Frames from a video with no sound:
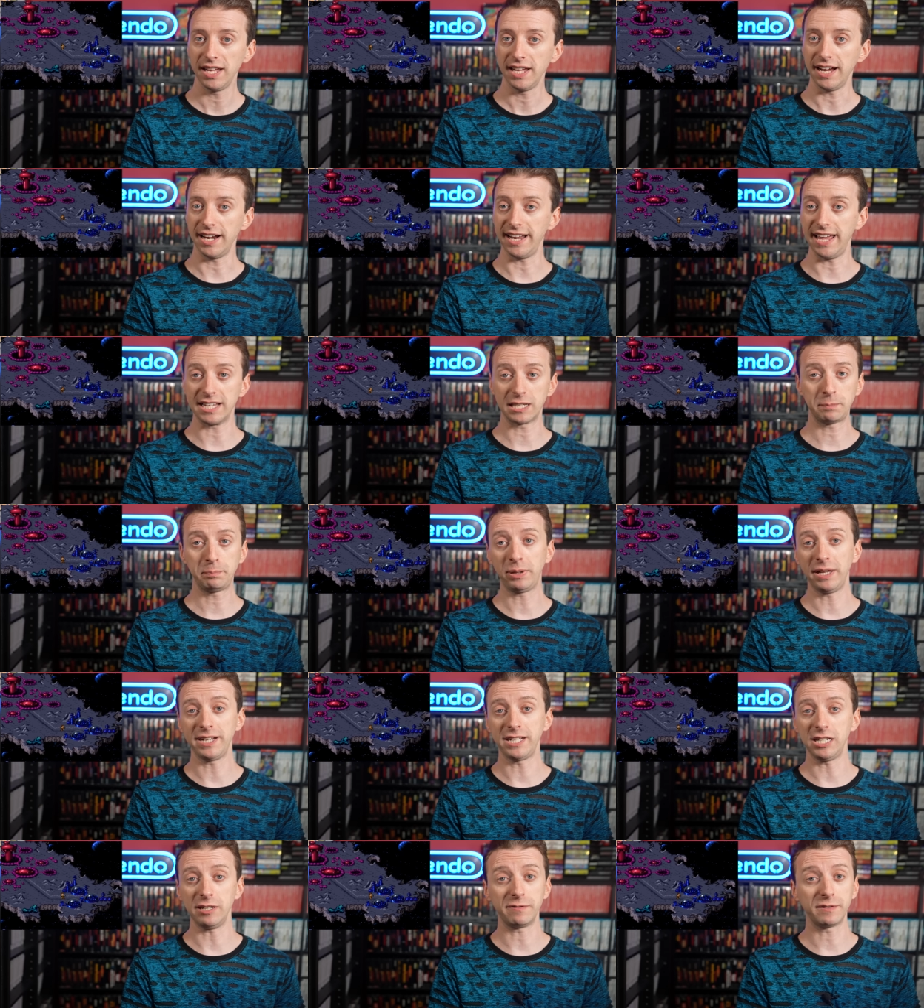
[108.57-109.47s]
It has
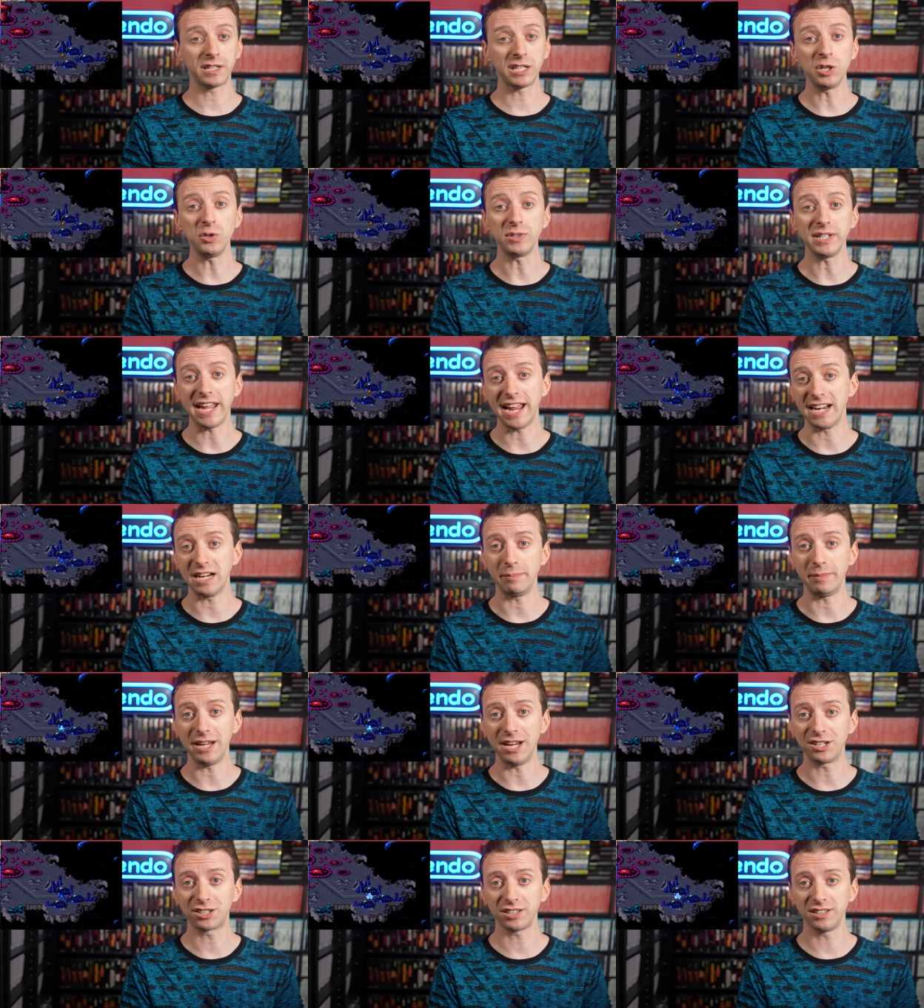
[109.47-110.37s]
plenty of cute
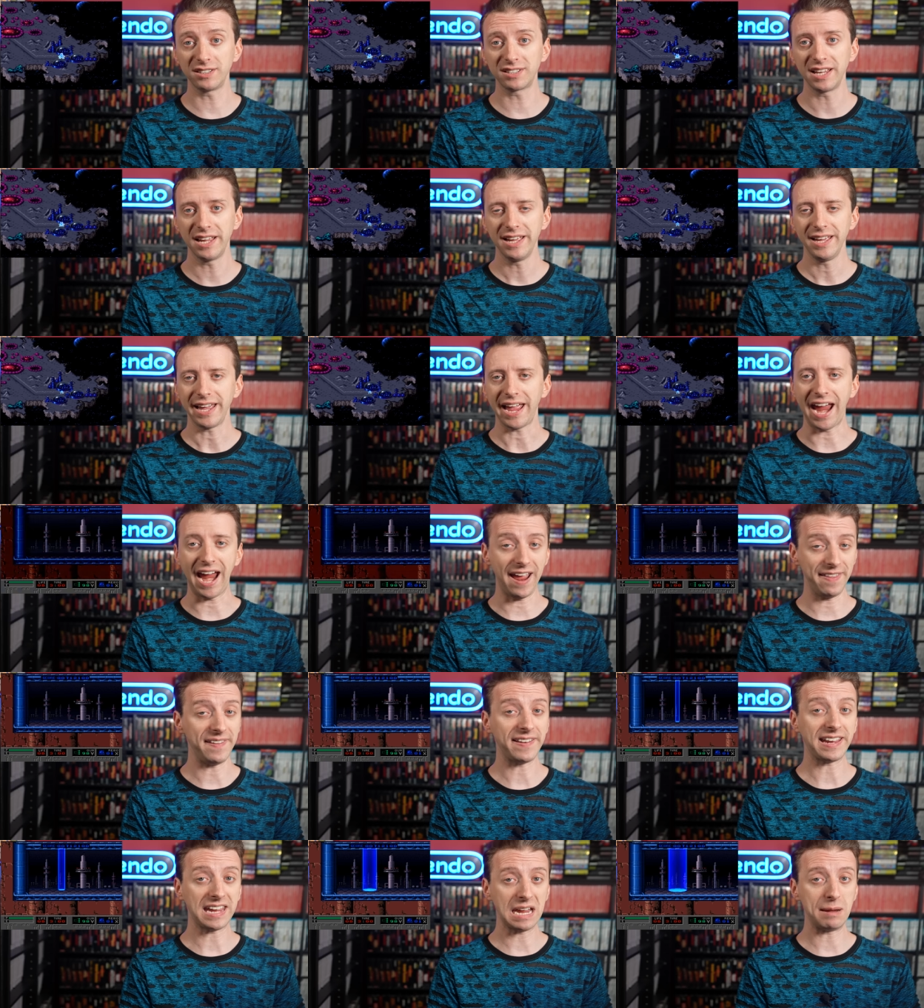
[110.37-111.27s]
animations,
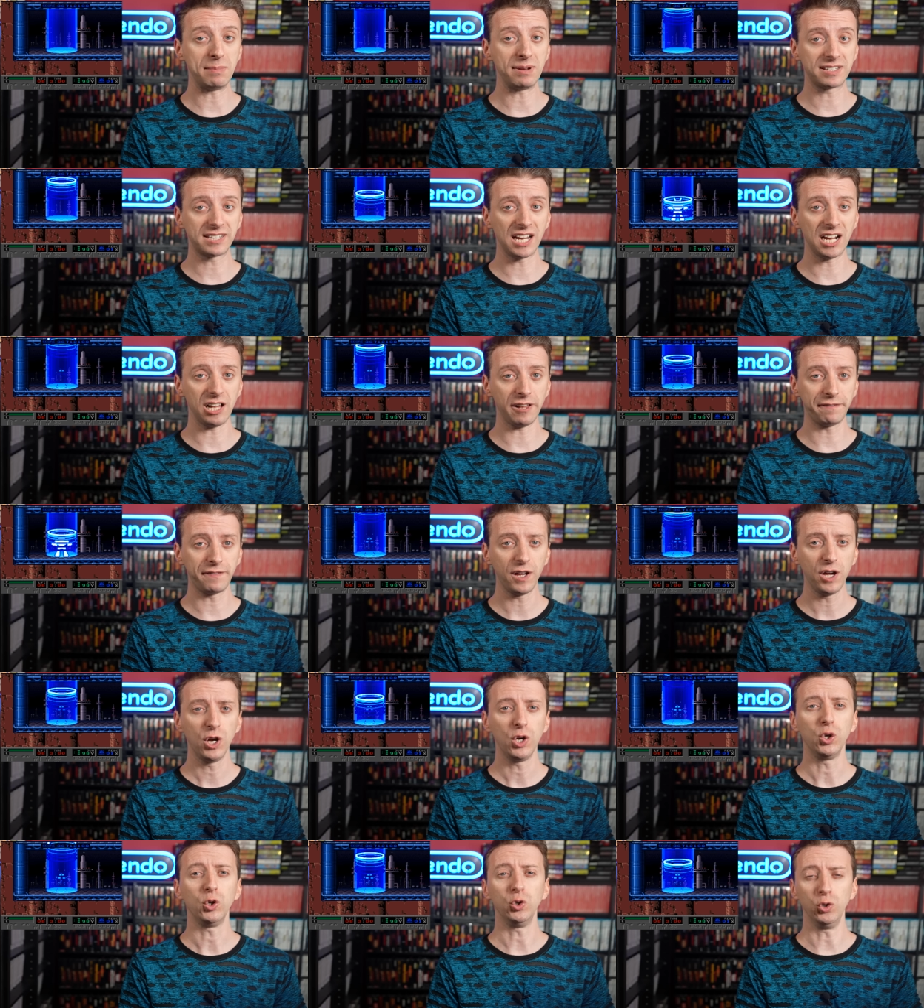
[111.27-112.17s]
and the game itself
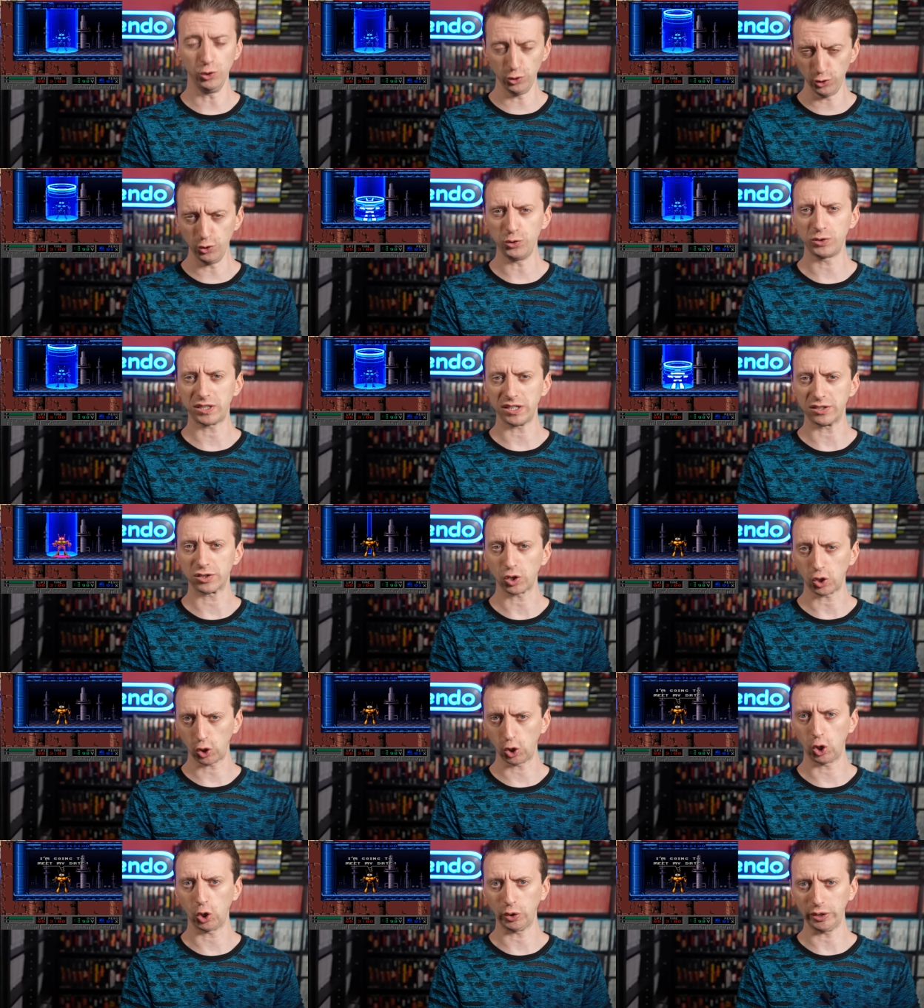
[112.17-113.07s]
oozes
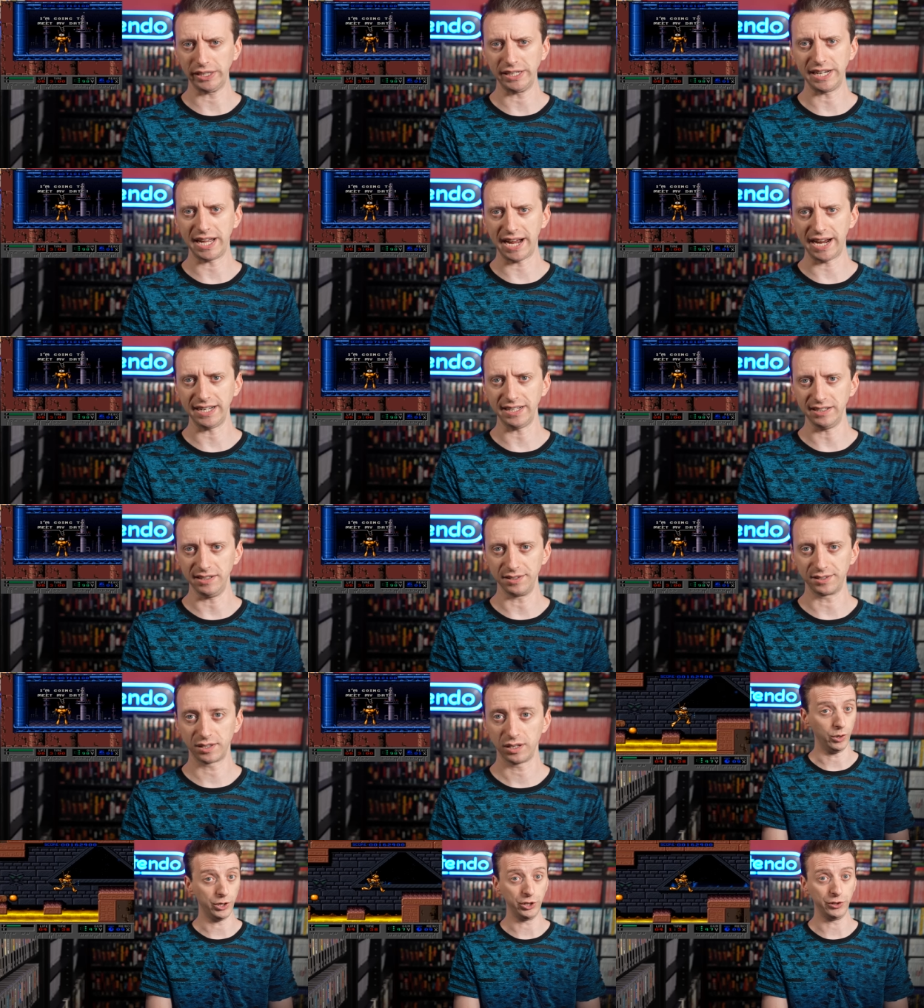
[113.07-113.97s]
early
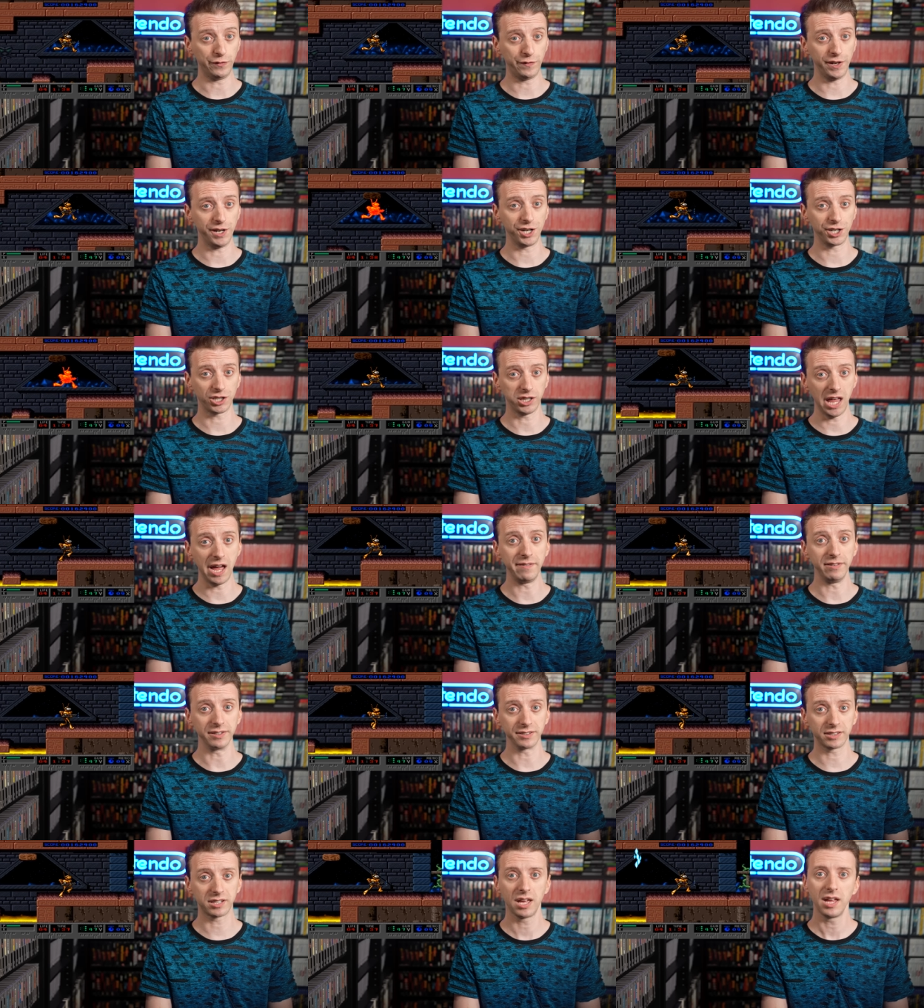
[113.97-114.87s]
90s. When you finish
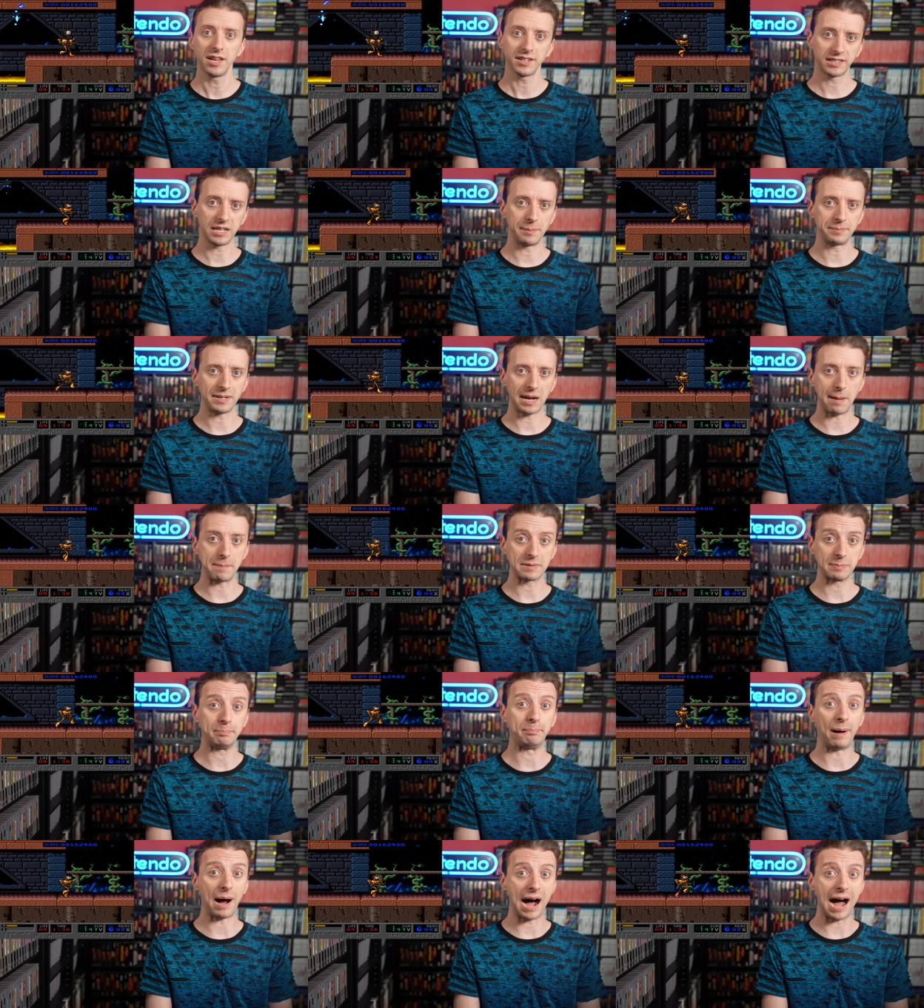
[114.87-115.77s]
levels, sometimes
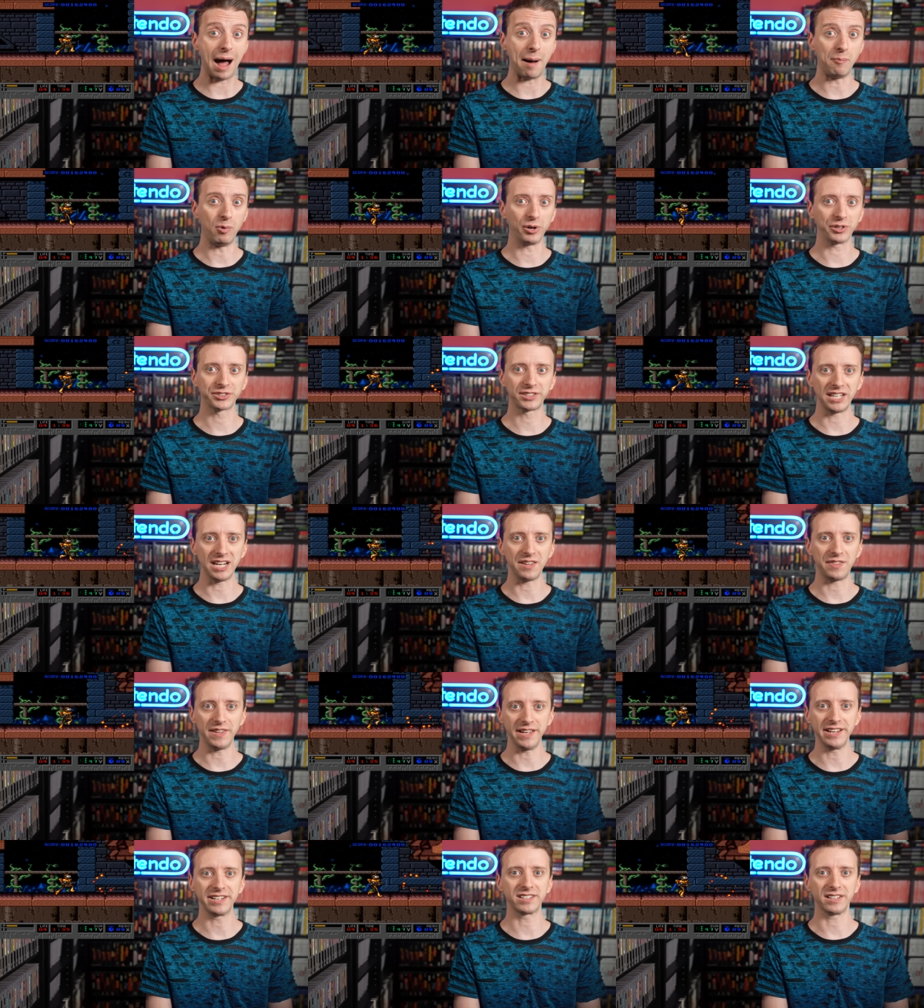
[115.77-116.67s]
Bob will say
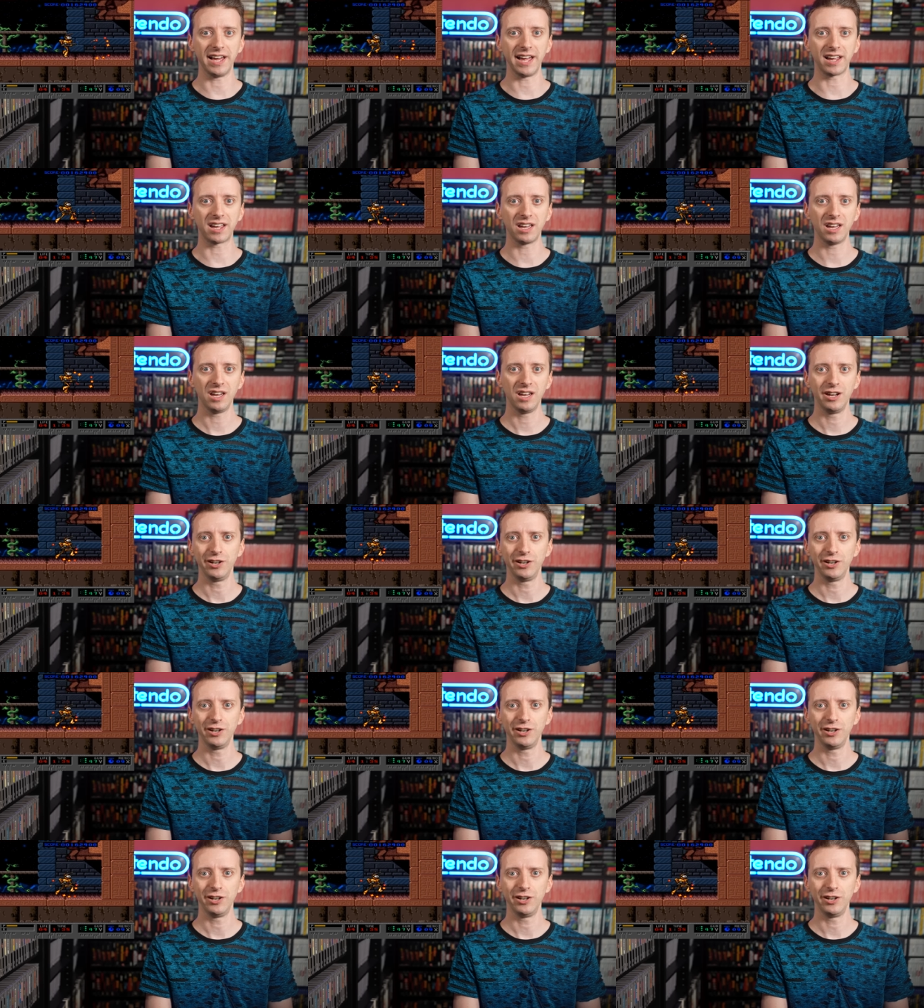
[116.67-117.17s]
things like,